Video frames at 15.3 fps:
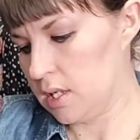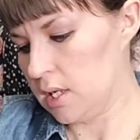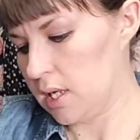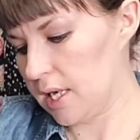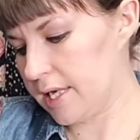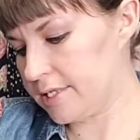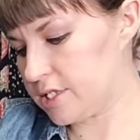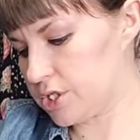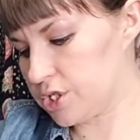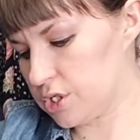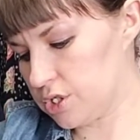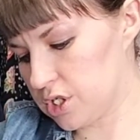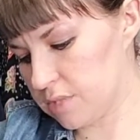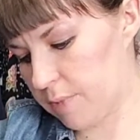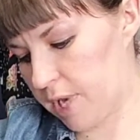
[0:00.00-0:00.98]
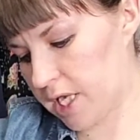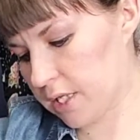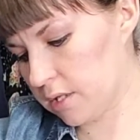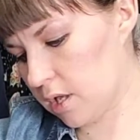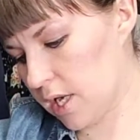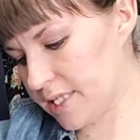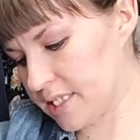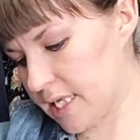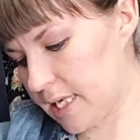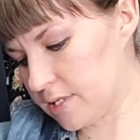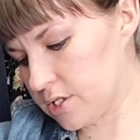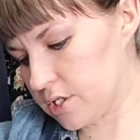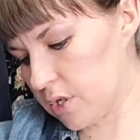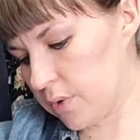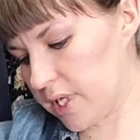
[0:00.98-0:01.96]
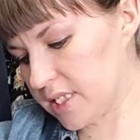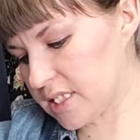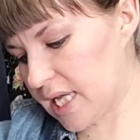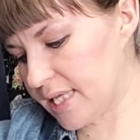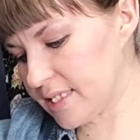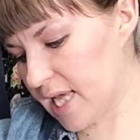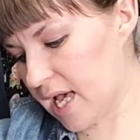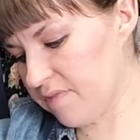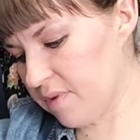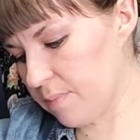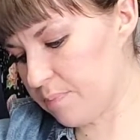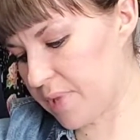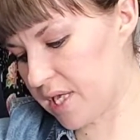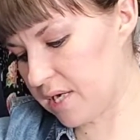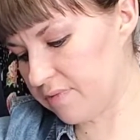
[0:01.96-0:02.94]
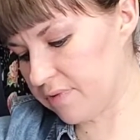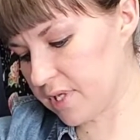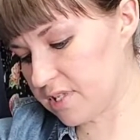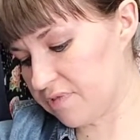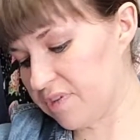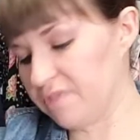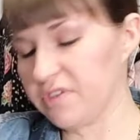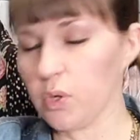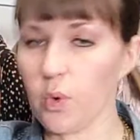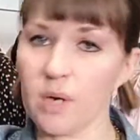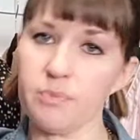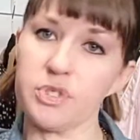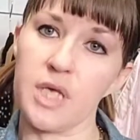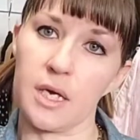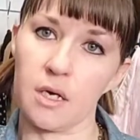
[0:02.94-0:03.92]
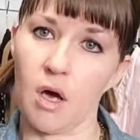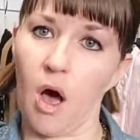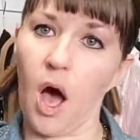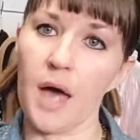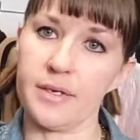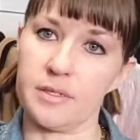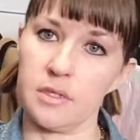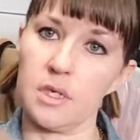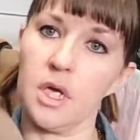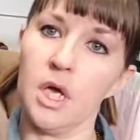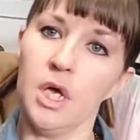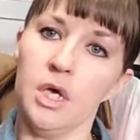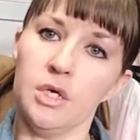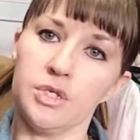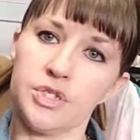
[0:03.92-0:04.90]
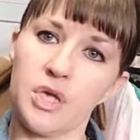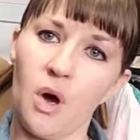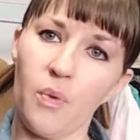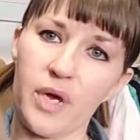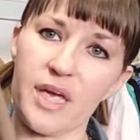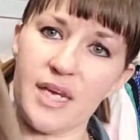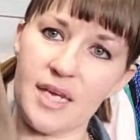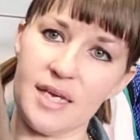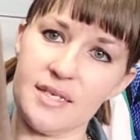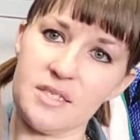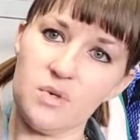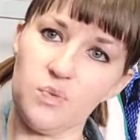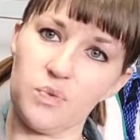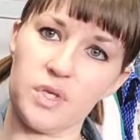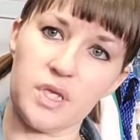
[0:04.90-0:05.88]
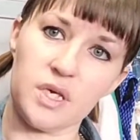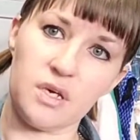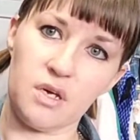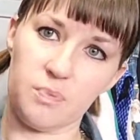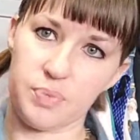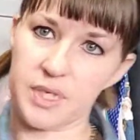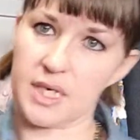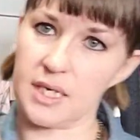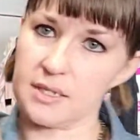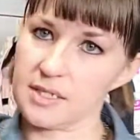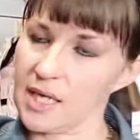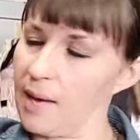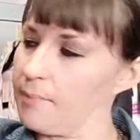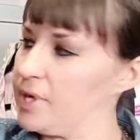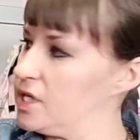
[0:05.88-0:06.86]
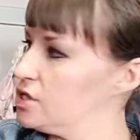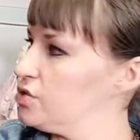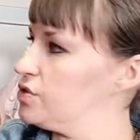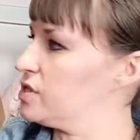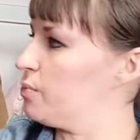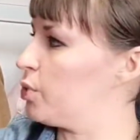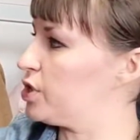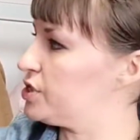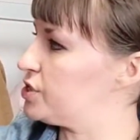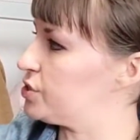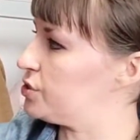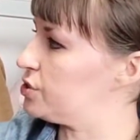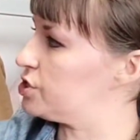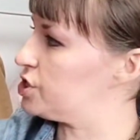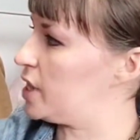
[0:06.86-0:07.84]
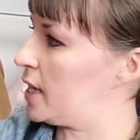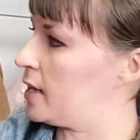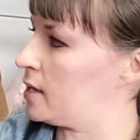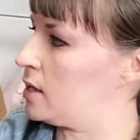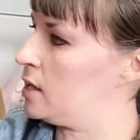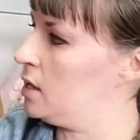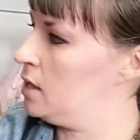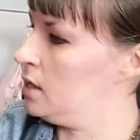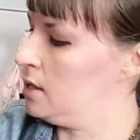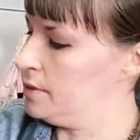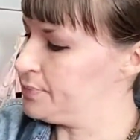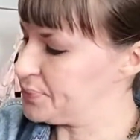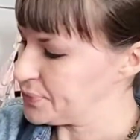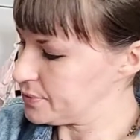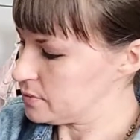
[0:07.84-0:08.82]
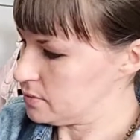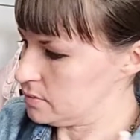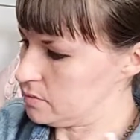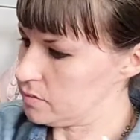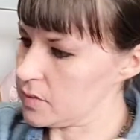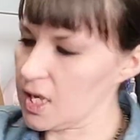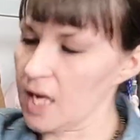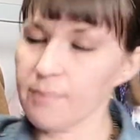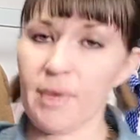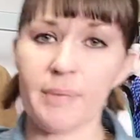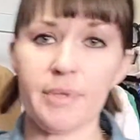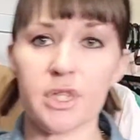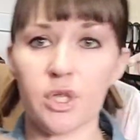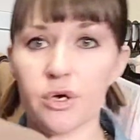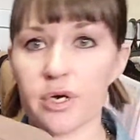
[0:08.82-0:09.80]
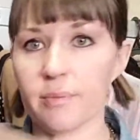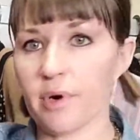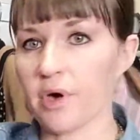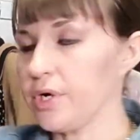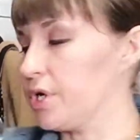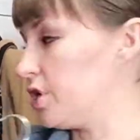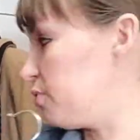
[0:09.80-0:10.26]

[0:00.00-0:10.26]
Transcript: addition to my closet. So it does have a bit of, it's 51% cotton. So it is a really good piece. I'm going to do some more searching, maybe learn about a new